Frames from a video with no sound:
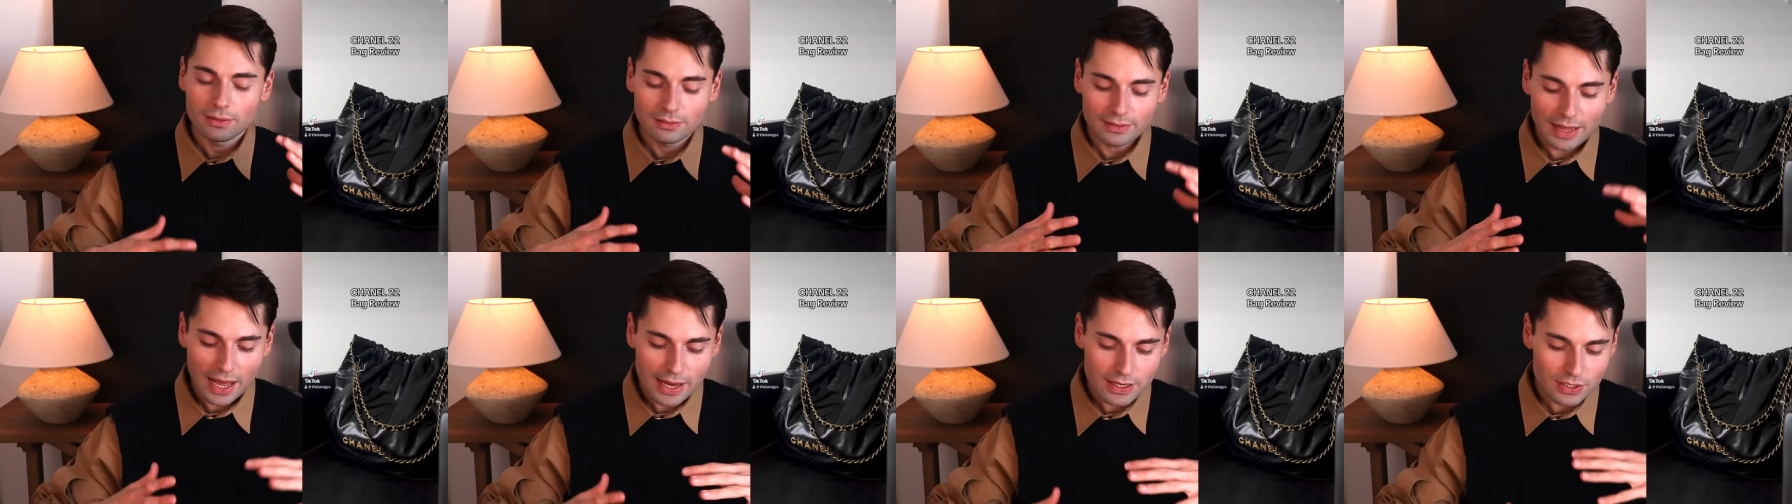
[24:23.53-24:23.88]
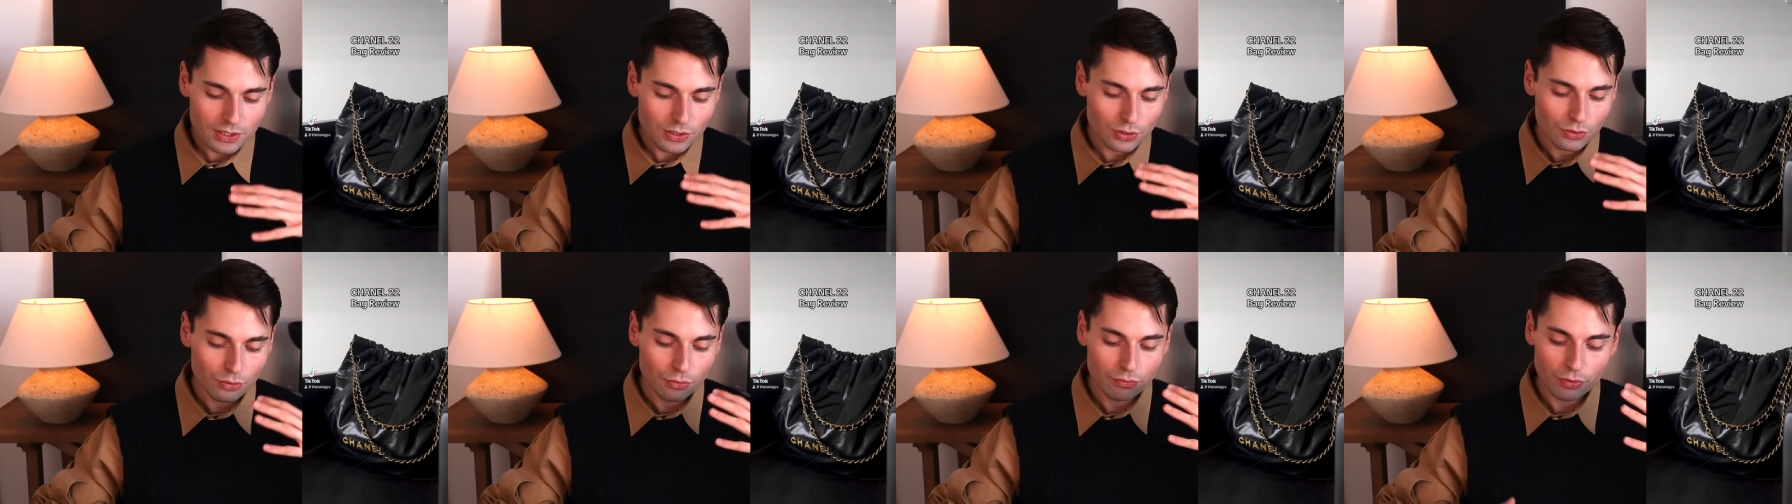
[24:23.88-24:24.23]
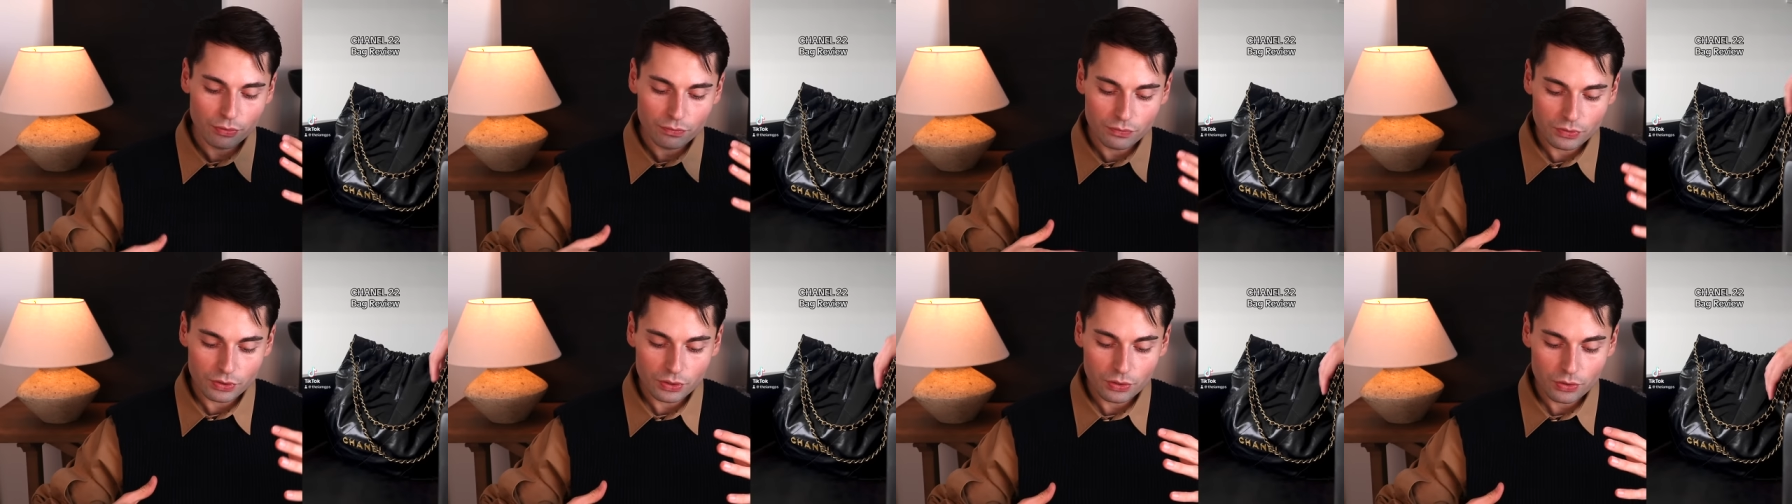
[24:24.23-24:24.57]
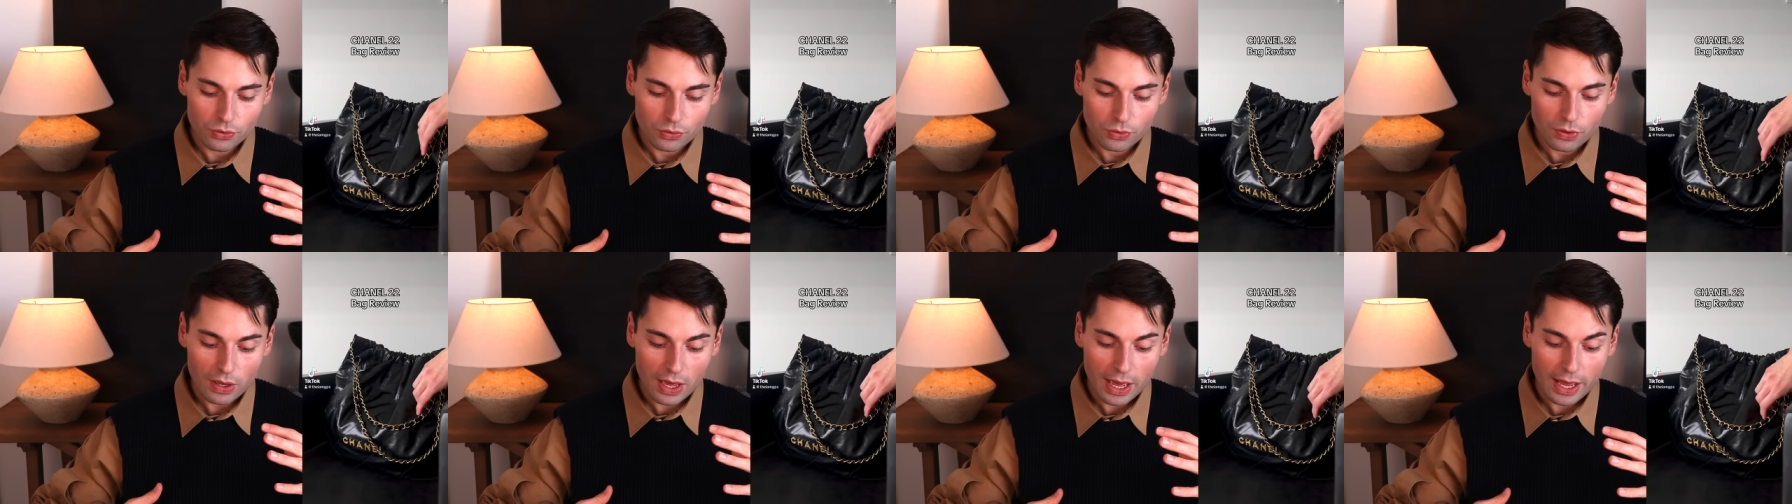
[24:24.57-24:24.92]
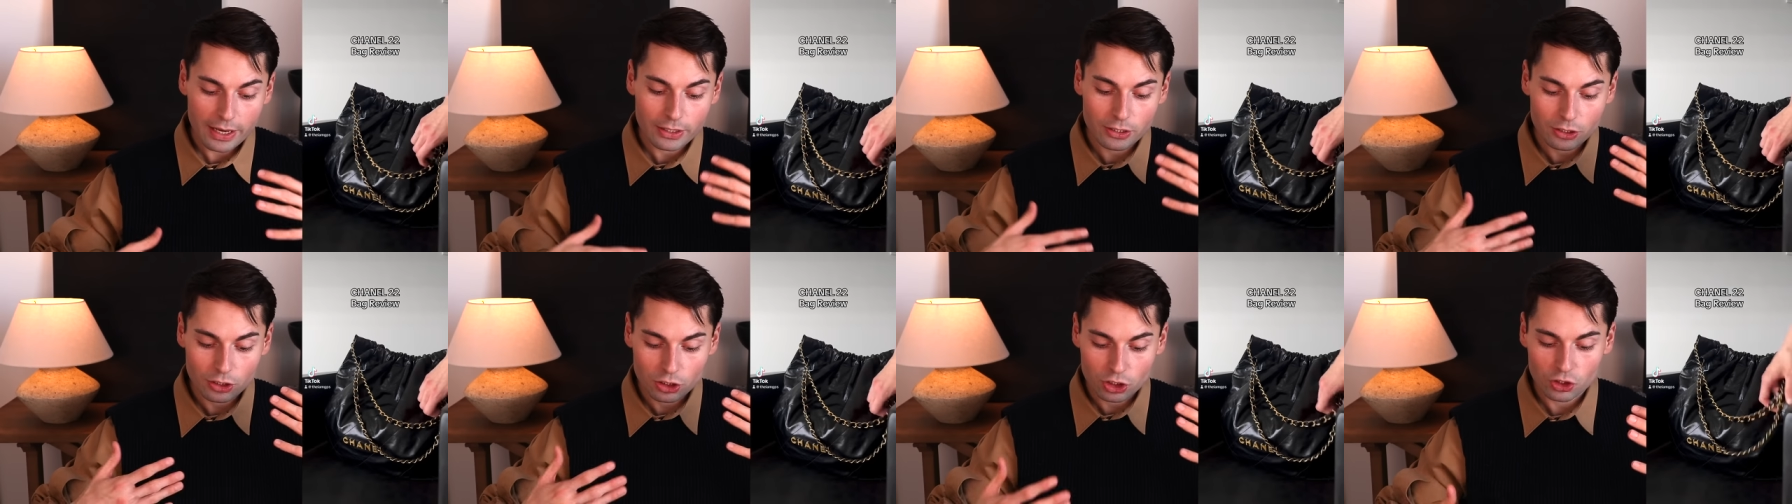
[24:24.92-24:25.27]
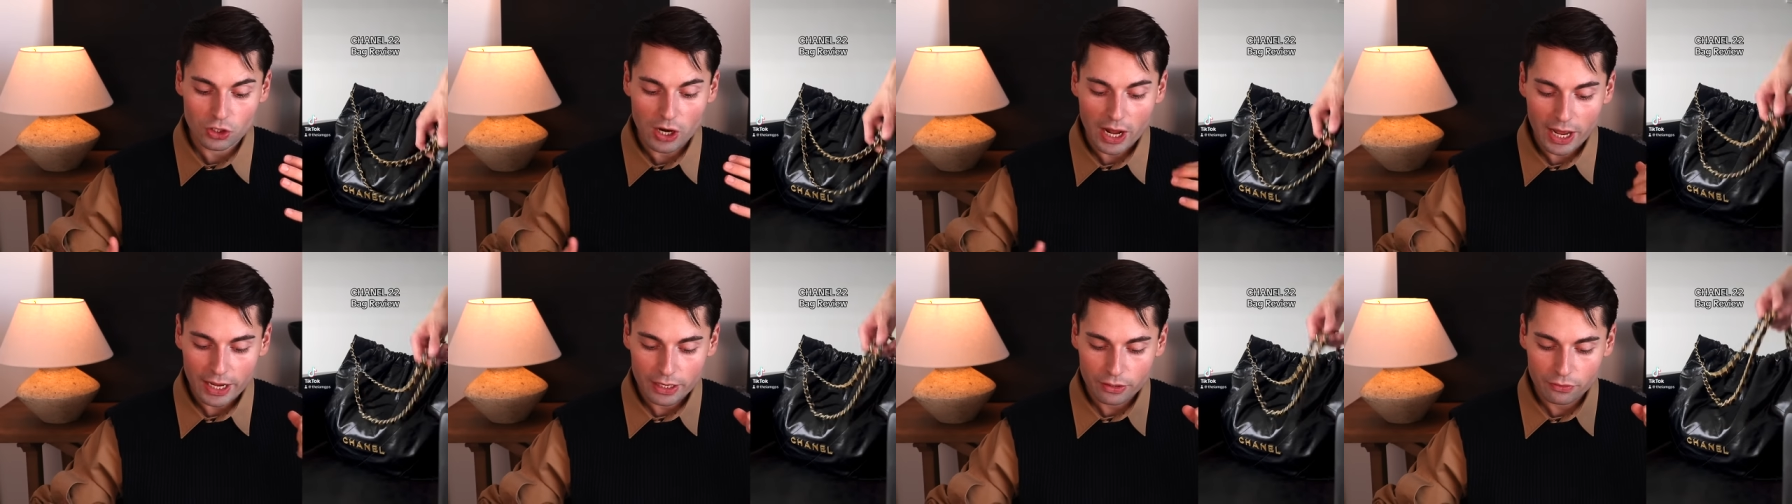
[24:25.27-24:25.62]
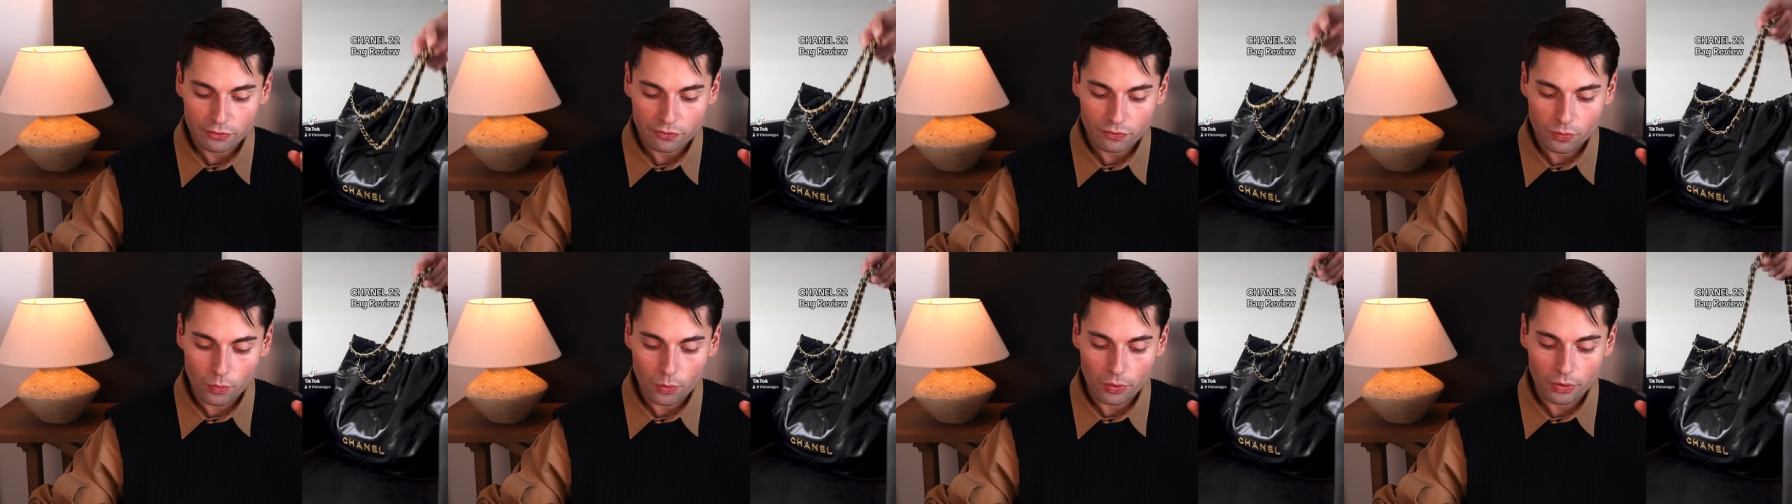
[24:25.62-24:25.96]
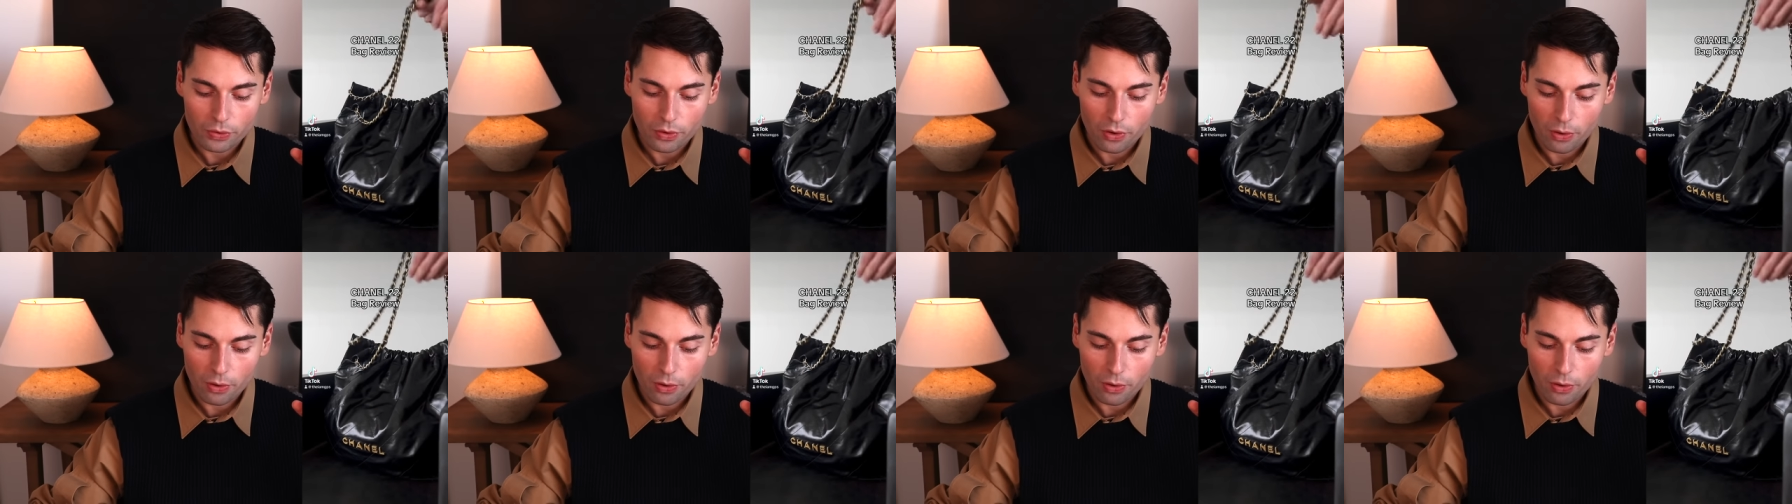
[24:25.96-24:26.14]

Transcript: test, review, and try for